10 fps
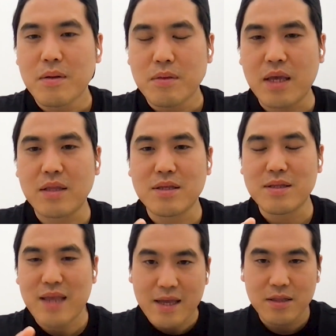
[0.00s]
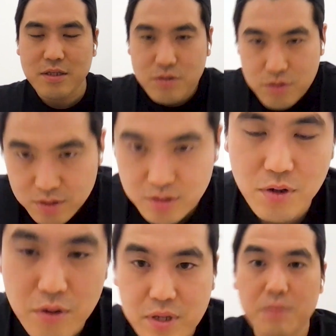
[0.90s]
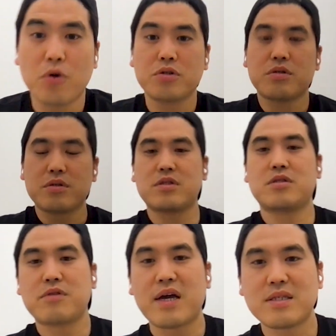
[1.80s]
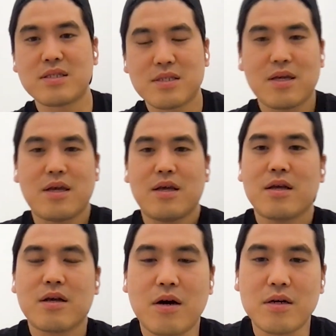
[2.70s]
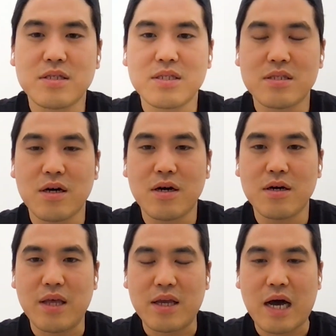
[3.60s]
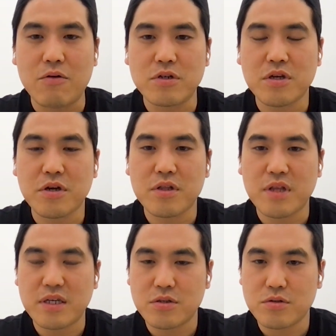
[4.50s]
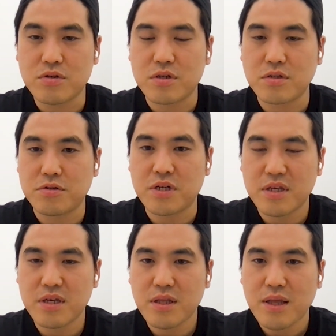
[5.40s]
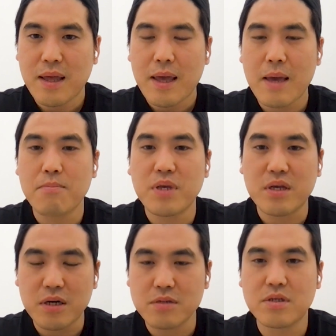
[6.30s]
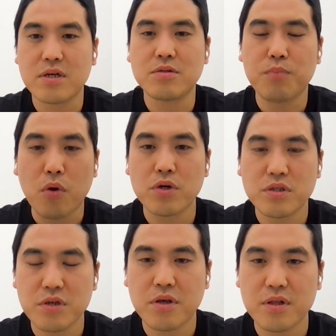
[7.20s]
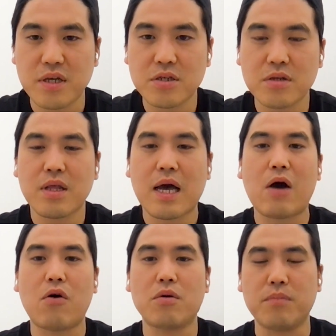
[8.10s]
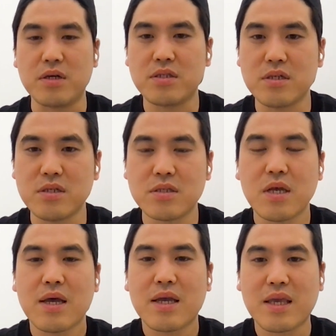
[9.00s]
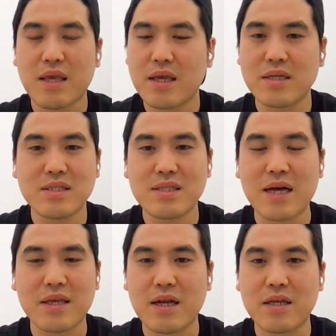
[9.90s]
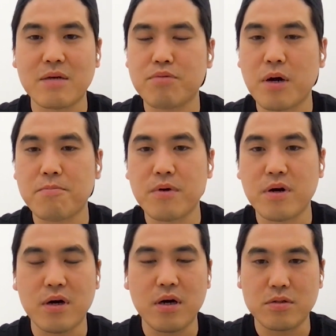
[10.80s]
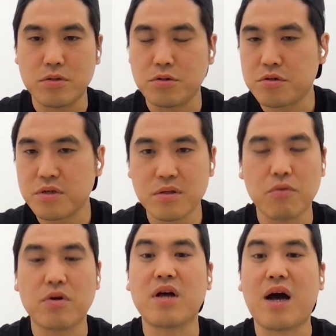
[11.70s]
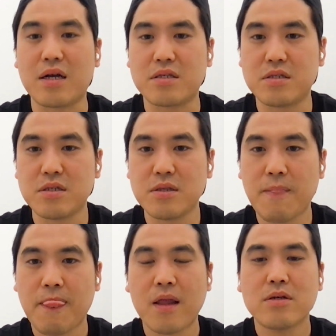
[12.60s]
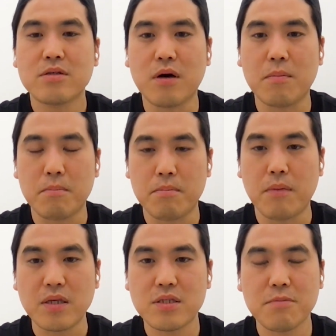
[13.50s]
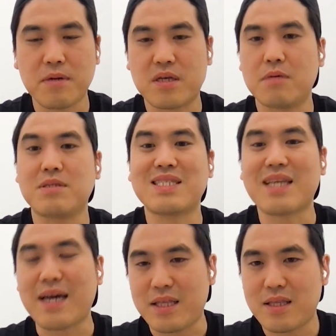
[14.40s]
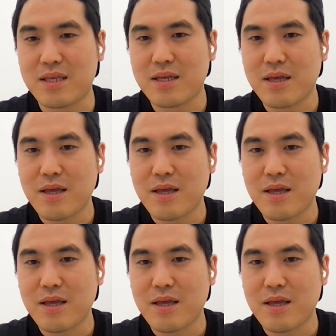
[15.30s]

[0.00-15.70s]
that that leads to so emotional stress causes uh, like our circulation to constrict it and because there's poor circulation our muscles is not getting proper uh, nutrient or the oxygen so muscle becomes tight